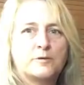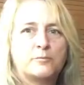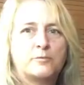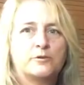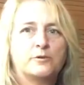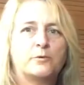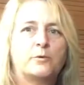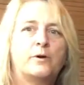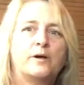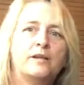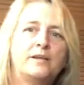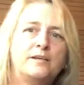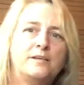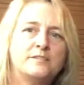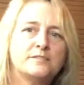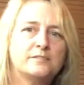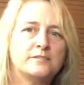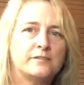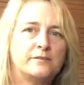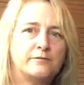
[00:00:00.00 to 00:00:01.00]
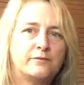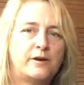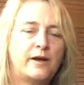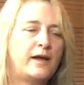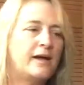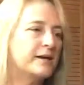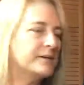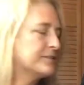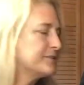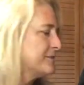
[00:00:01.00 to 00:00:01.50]
open quite easily for
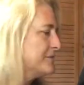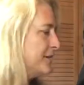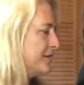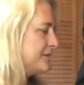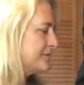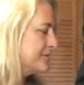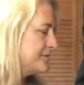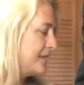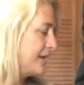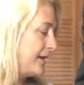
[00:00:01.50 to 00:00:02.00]
access